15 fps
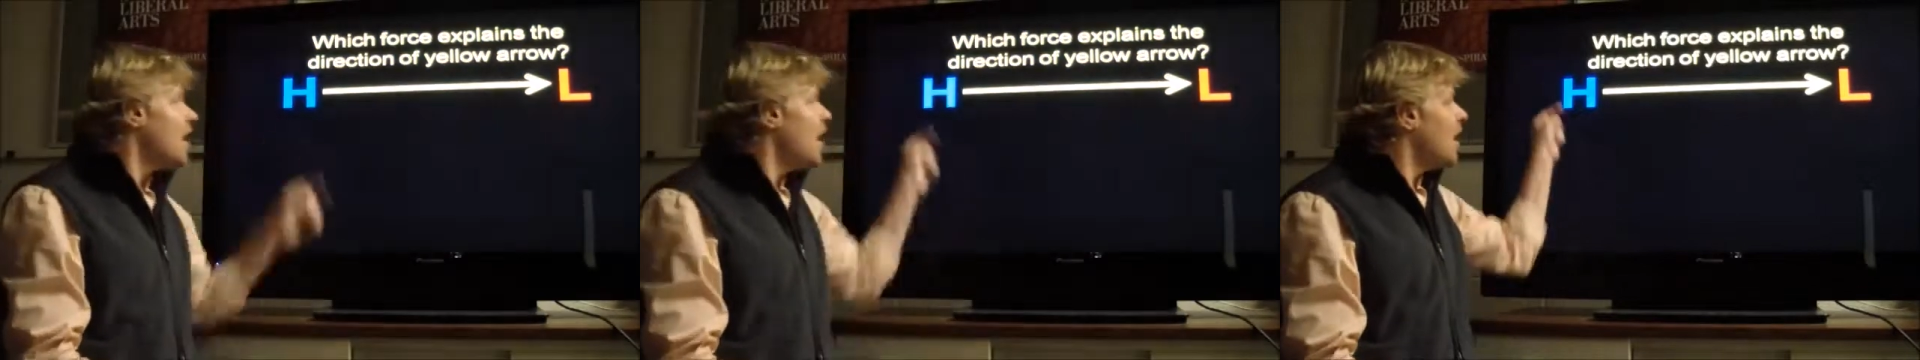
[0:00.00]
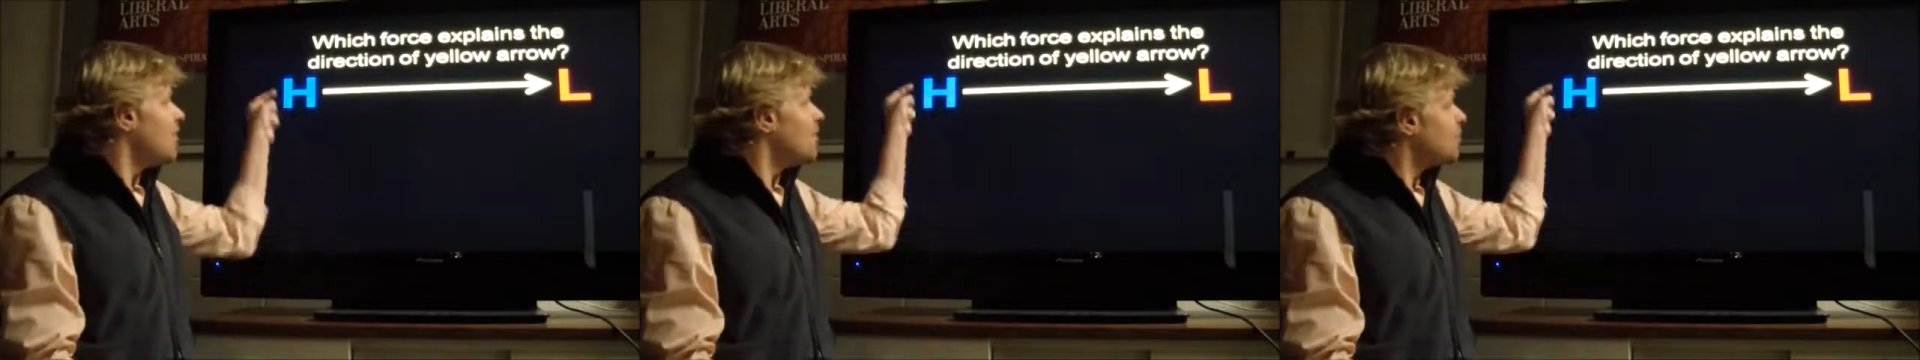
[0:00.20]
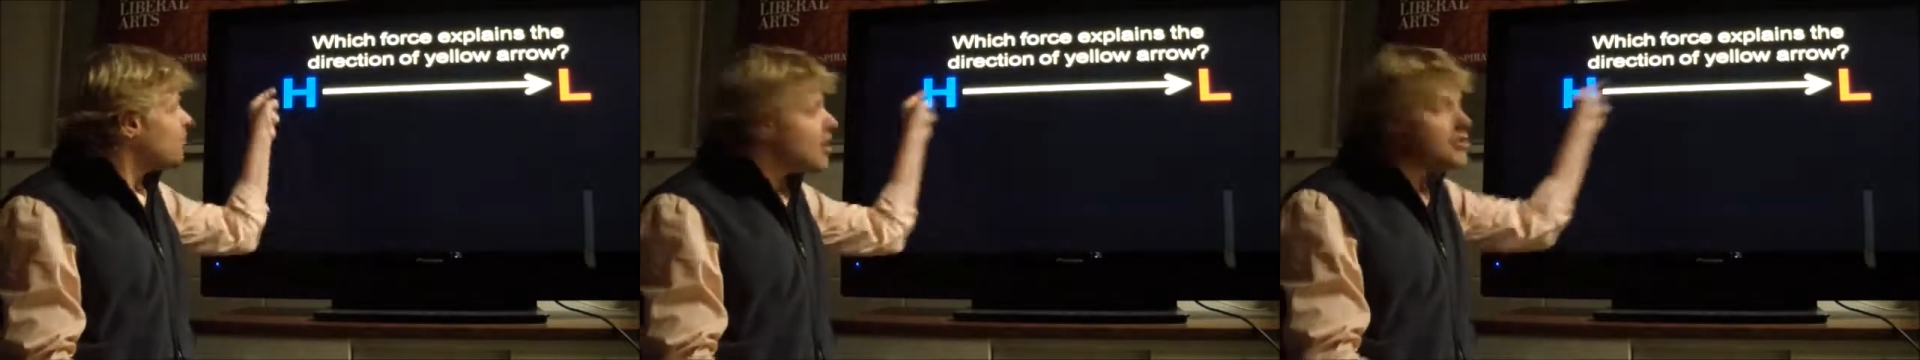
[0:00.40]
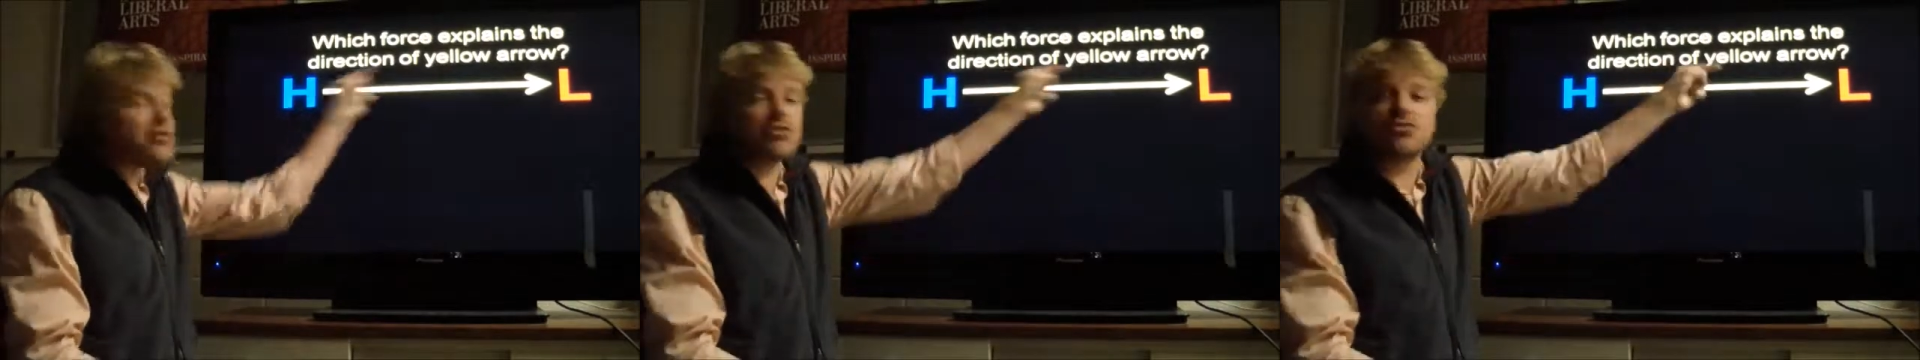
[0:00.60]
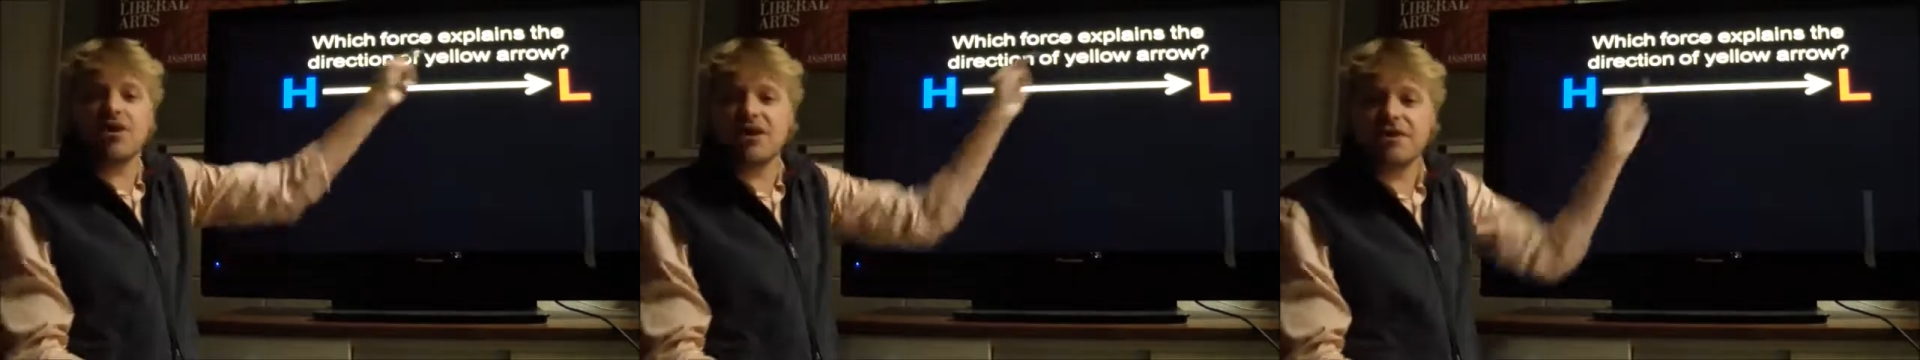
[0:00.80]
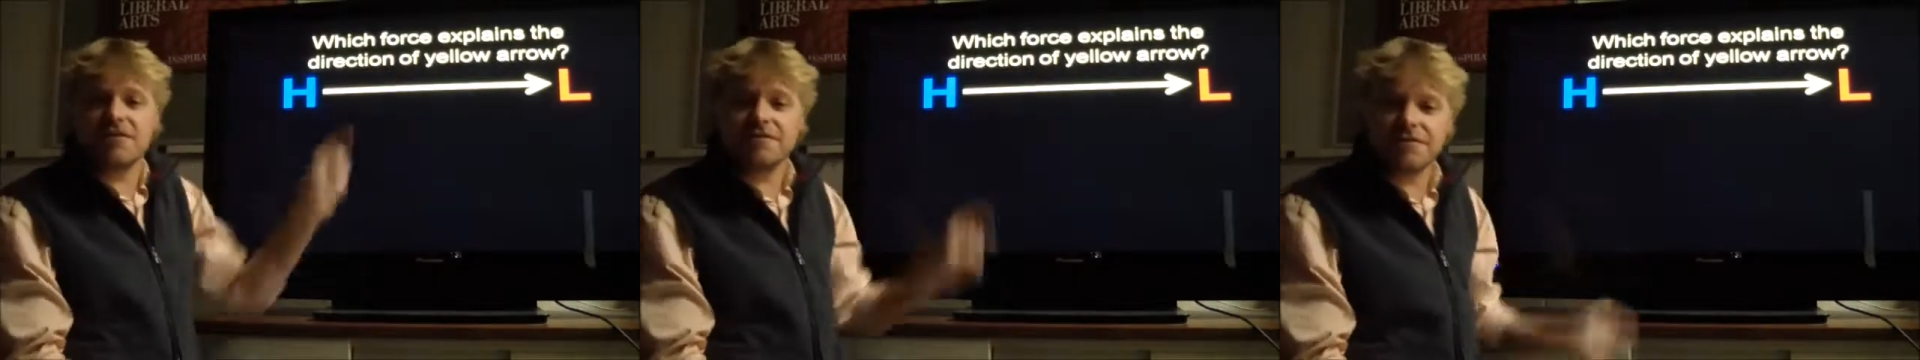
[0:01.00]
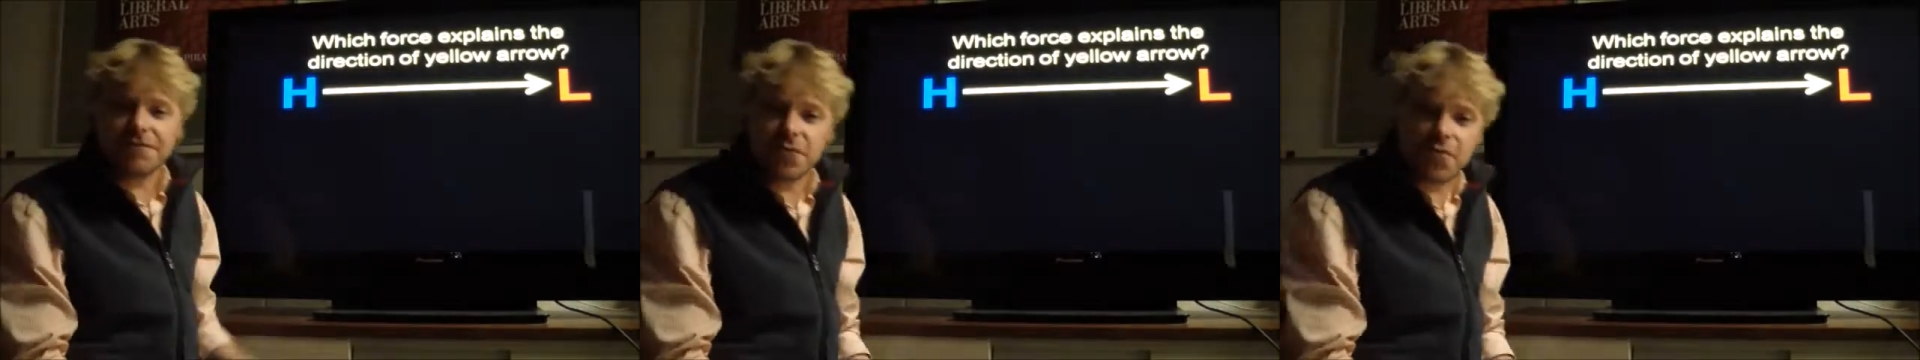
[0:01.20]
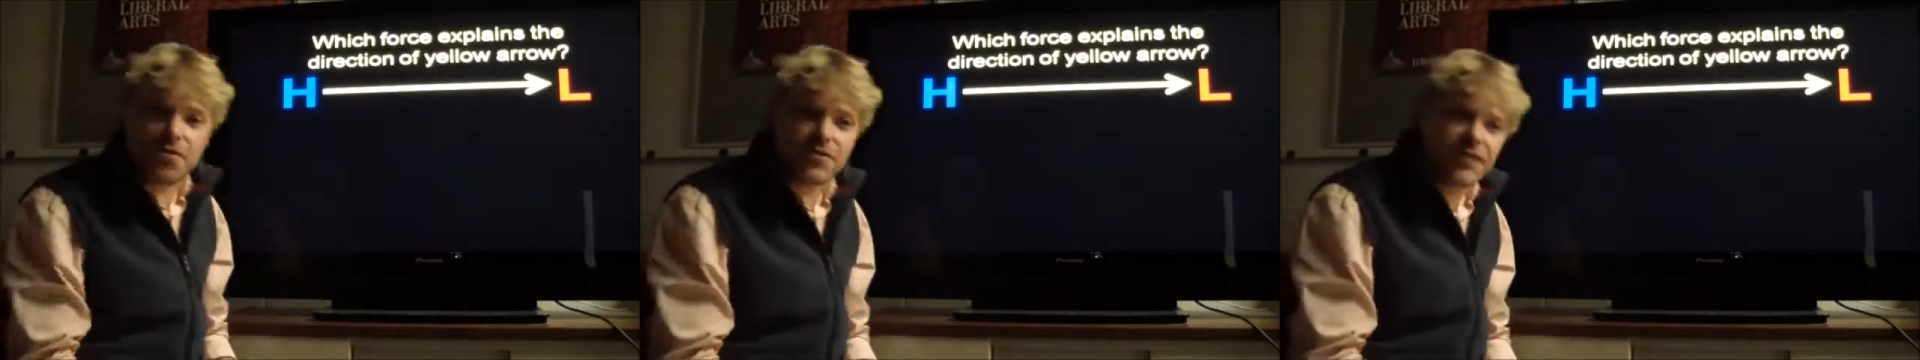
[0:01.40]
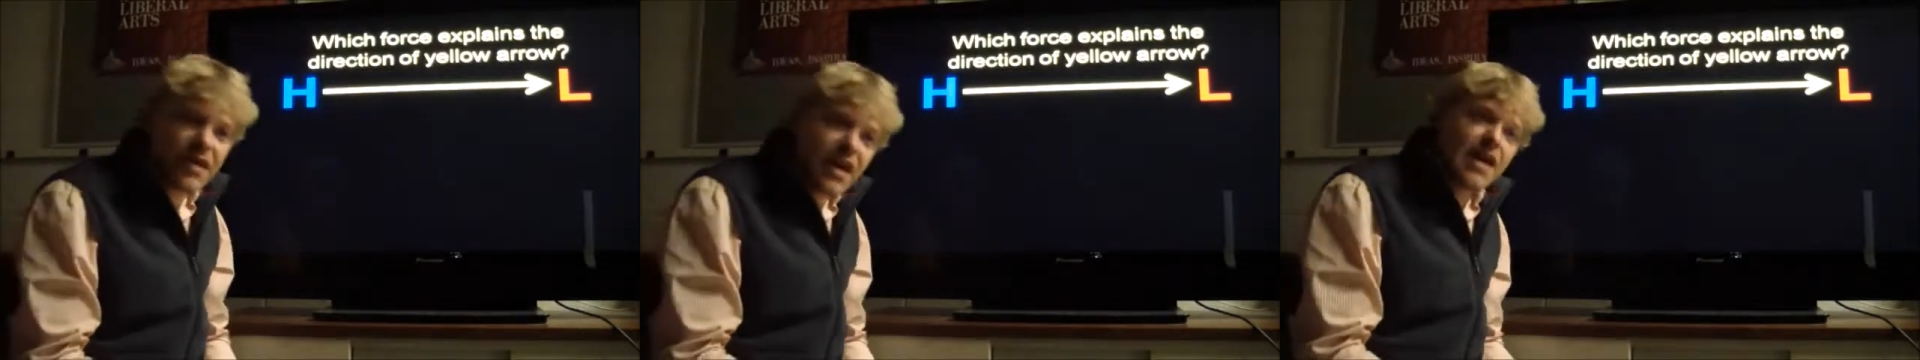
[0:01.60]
the pressure gradient force